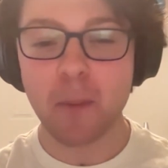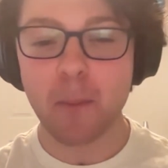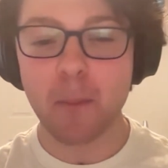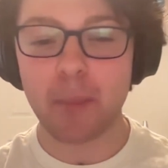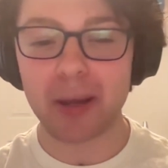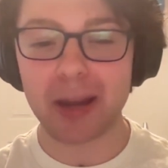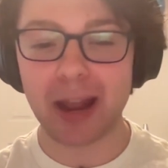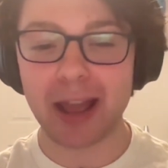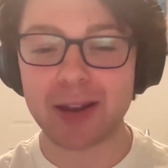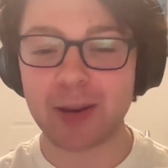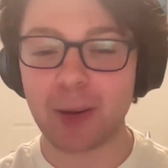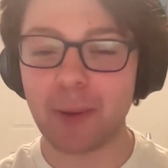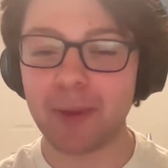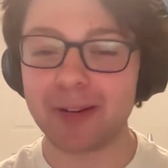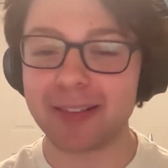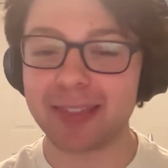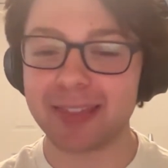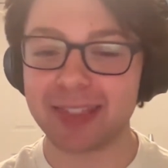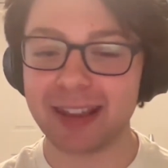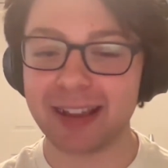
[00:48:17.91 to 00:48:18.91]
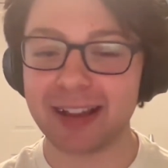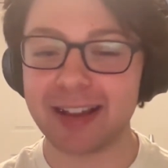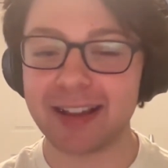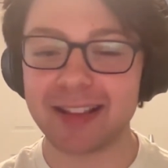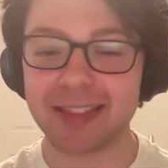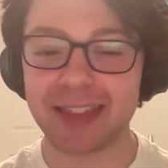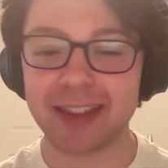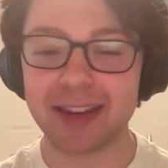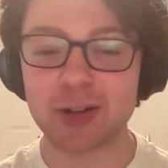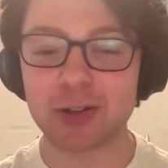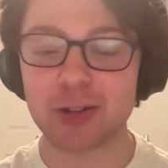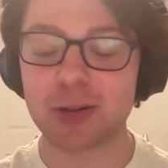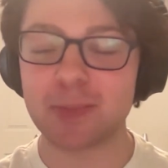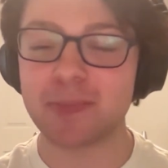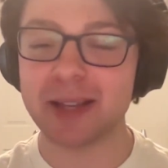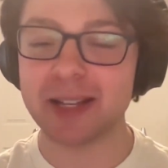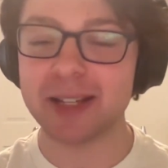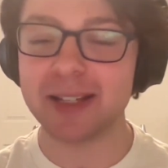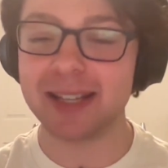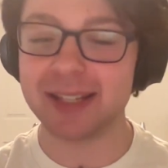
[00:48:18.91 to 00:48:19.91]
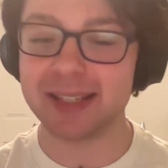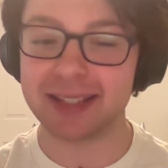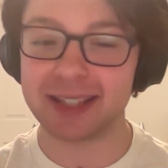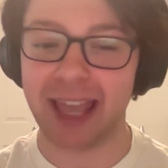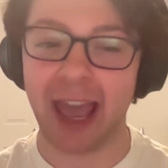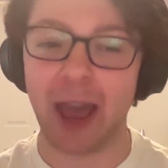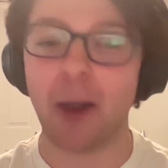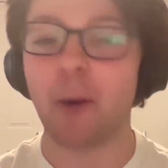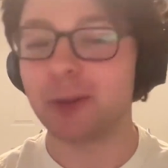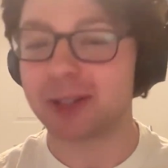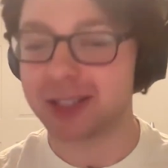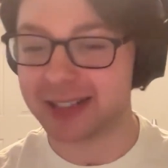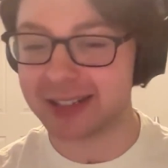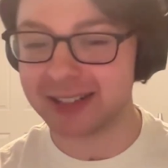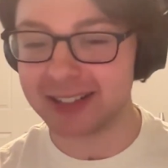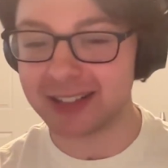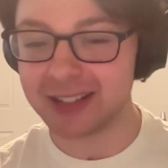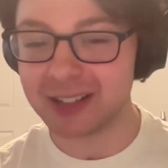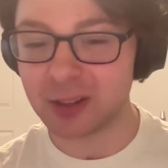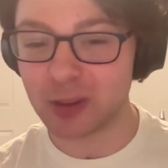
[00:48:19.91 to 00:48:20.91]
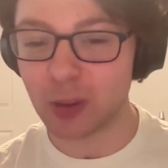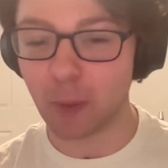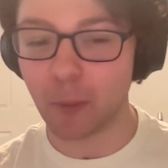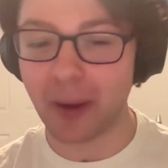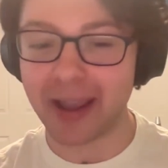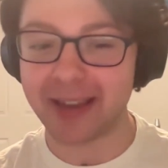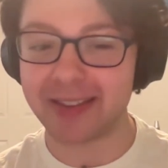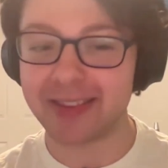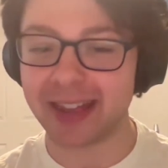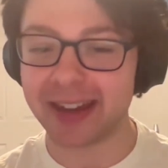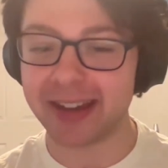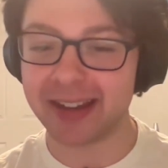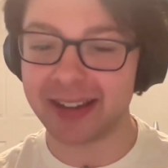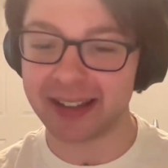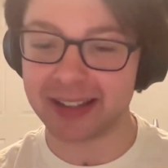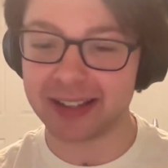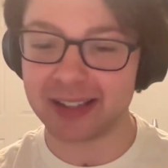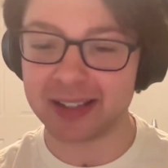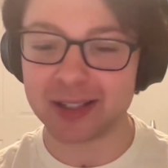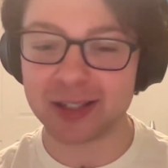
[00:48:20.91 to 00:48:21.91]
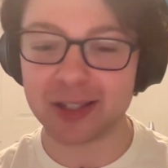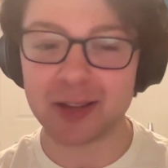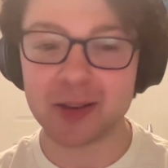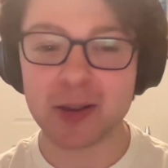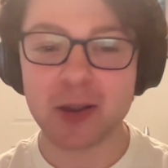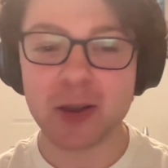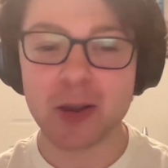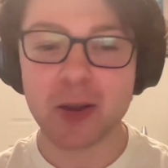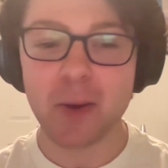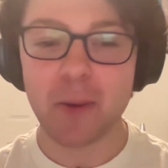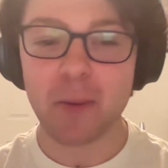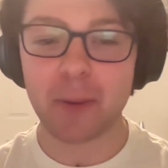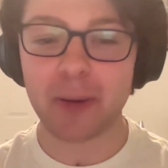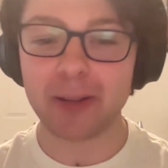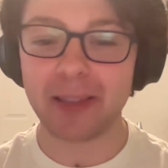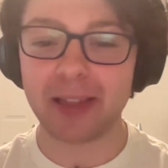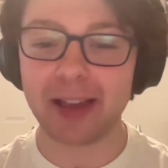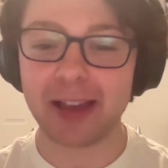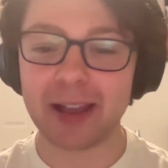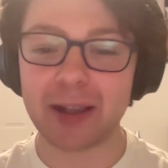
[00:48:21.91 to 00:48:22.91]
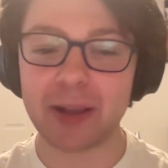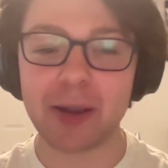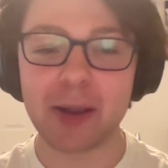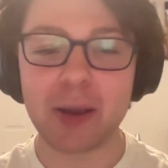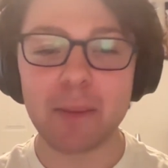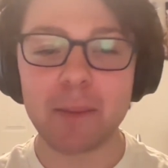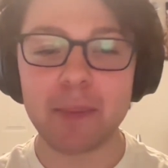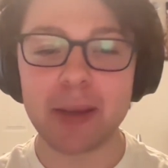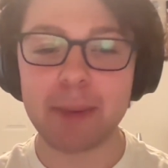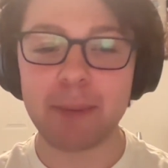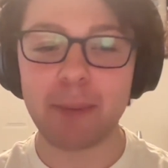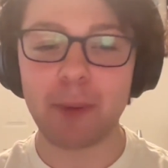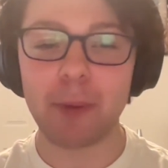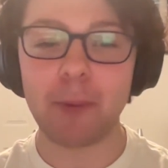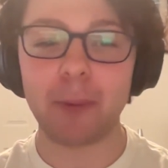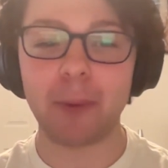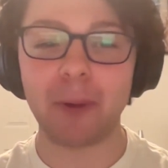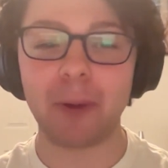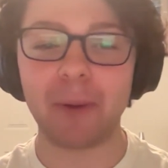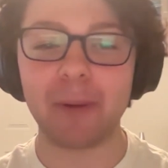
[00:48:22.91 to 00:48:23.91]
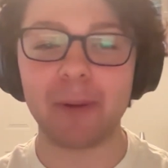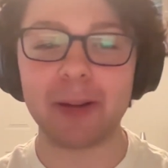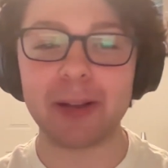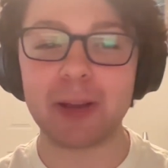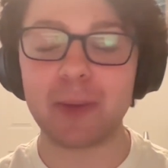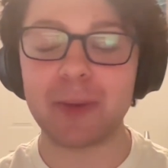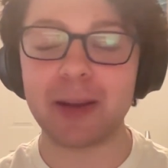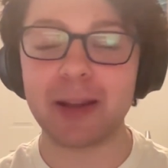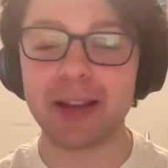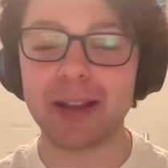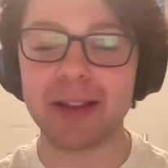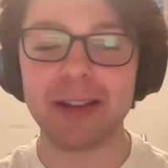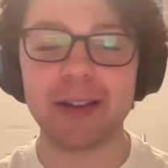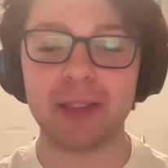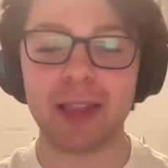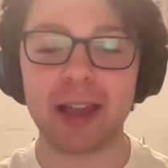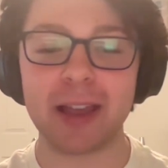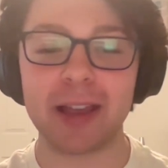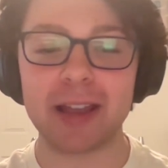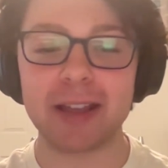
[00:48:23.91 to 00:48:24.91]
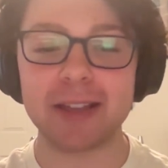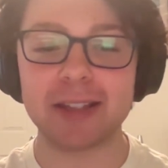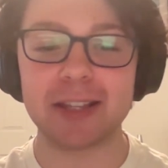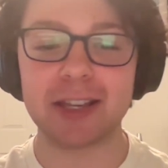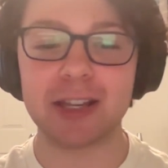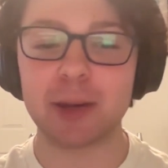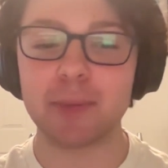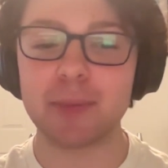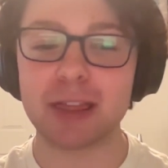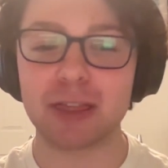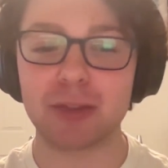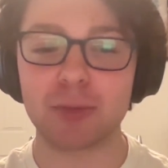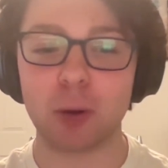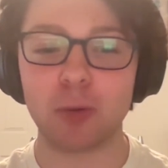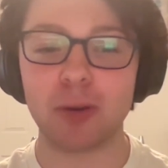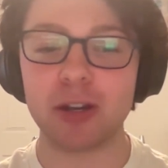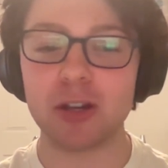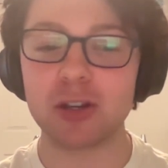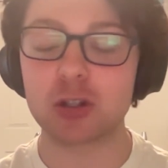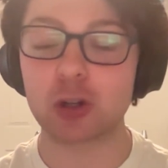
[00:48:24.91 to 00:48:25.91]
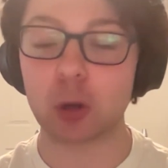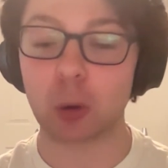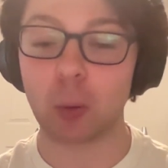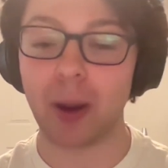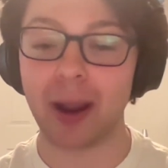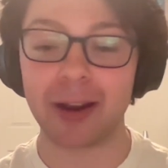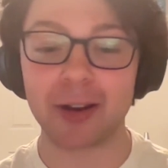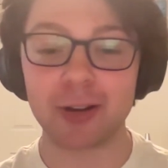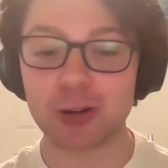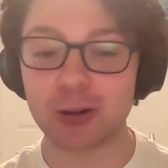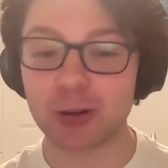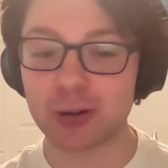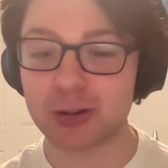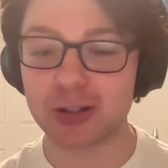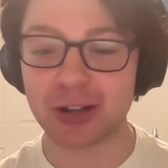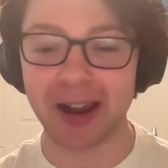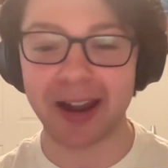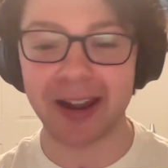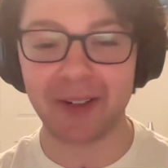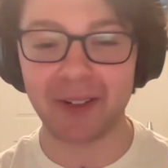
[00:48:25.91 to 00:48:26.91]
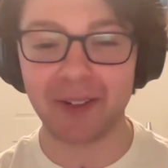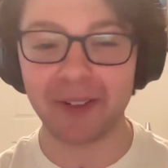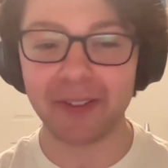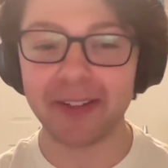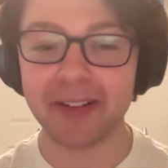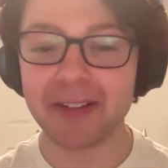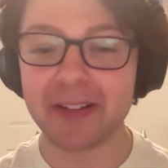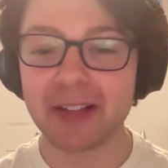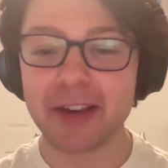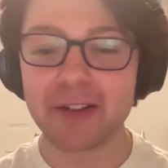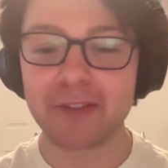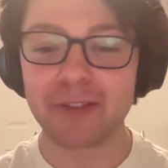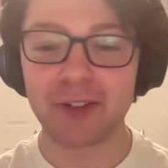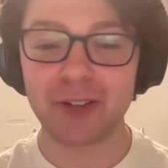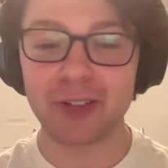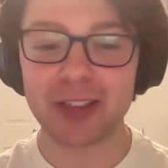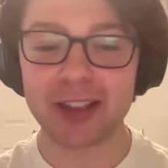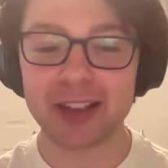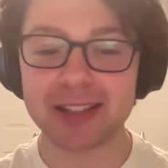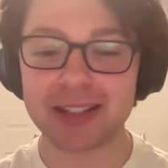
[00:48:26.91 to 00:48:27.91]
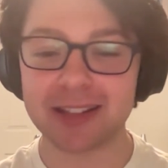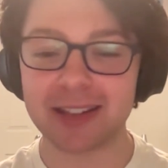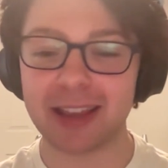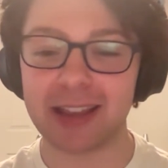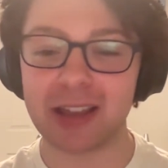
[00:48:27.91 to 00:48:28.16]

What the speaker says: But I don't think that it should be discounted the way that it is, where like people were arguing like, is he going to be thrown in director jail for this?